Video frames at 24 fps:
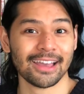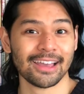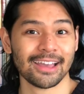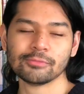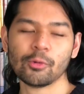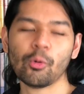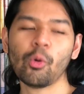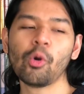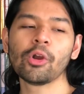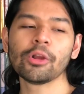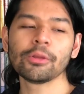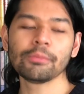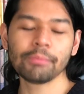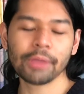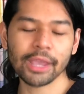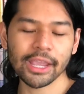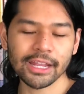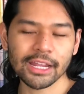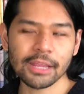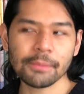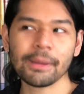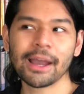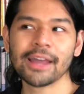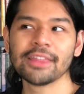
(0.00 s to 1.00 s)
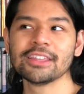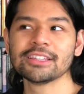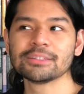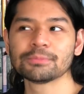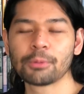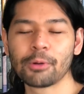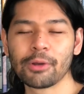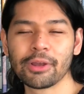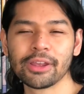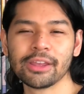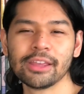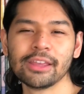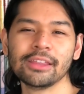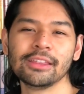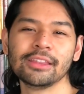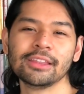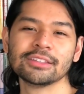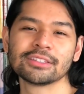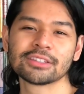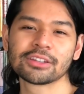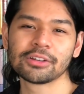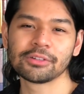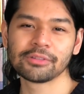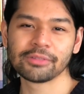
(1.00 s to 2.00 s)
Warren Beatty, by this point in
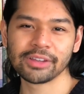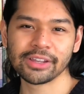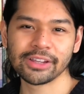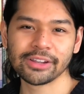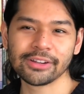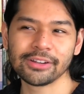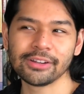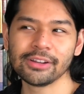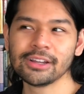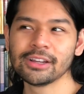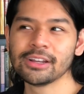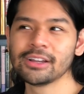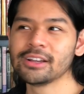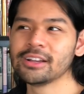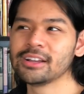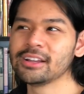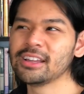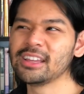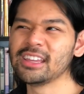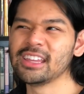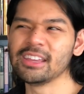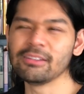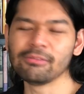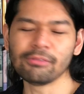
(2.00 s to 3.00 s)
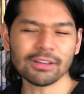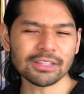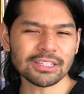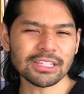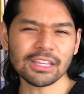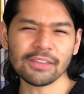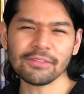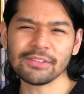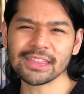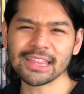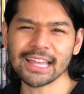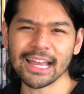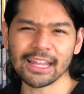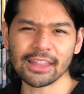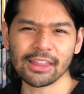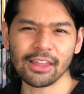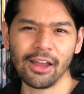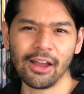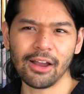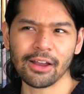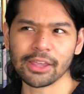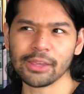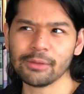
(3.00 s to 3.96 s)
his career, it wasn't even that long.